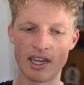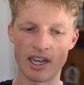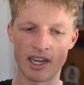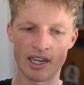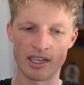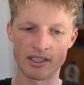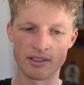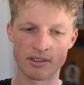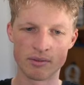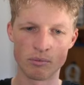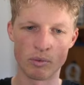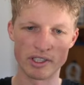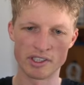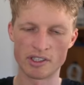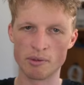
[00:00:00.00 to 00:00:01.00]
And
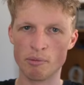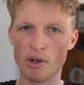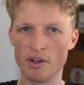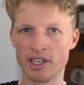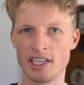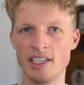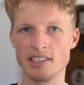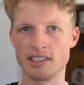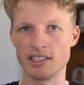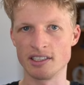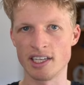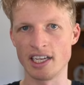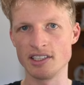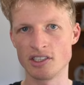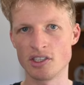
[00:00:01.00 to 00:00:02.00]
once the motor hits
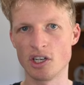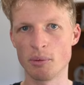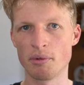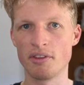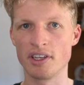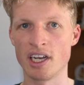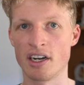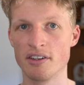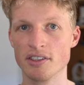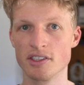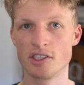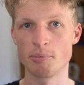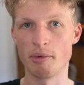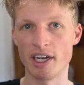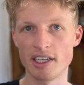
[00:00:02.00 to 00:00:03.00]
its end stop, the current
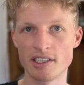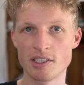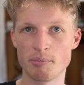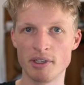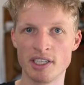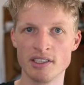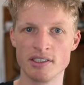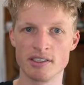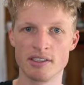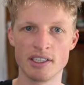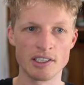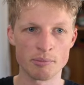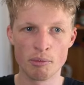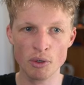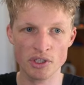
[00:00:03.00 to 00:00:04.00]
spikes because
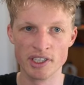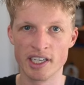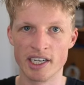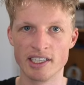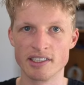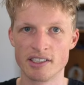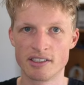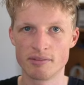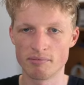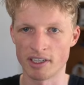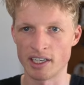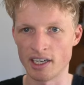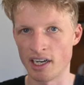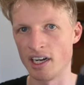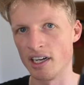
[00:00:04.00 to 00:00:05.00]
it's pushing against
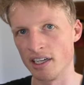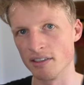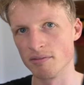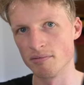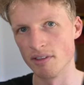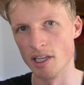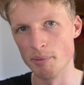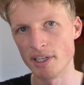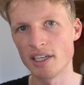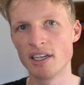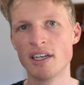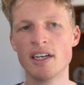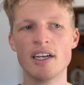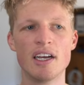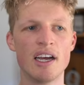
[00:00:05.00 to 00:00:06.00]
a hard limit.
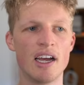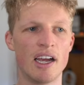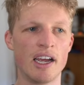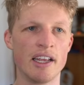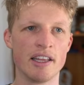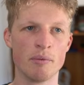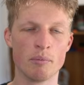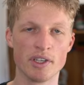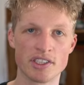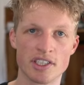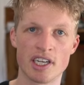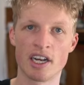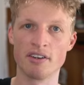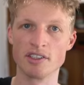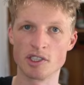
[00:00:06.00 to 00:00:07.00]
And then once
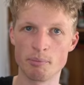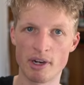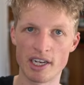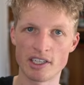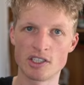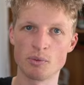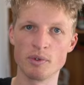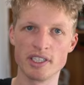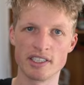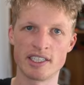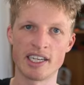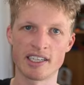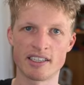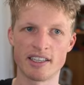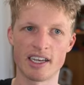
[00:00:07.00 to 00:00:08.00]
the current spikes, we
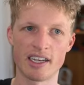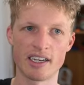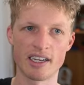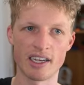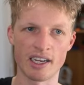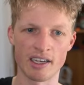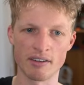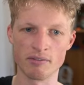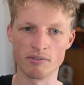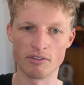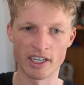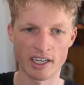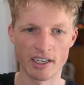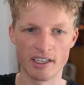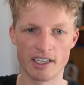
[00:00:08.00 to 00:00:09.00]
detect that and
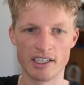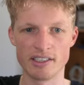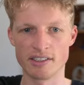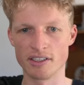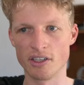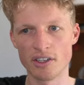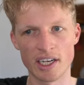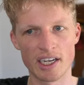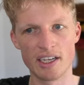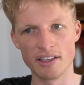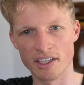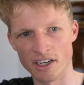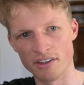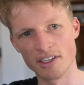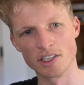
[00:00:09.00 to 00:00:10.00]
recognize that, okay,
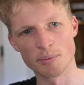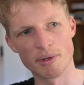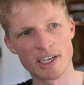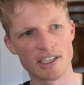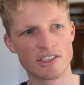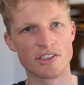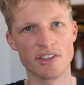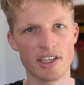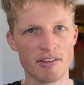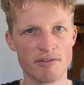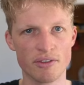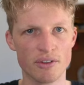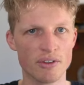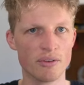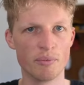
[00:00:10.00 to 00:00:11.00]
the current has spiked, so
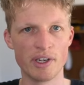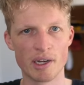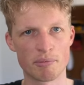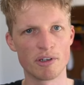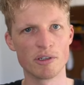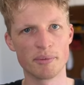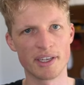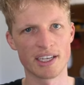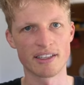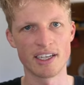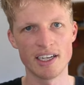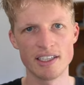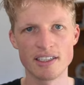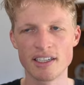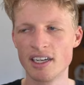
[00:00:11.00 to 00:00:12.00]
therefore we are probably at
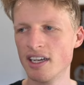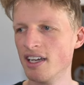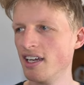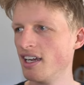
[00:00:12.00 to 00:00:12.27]
the end.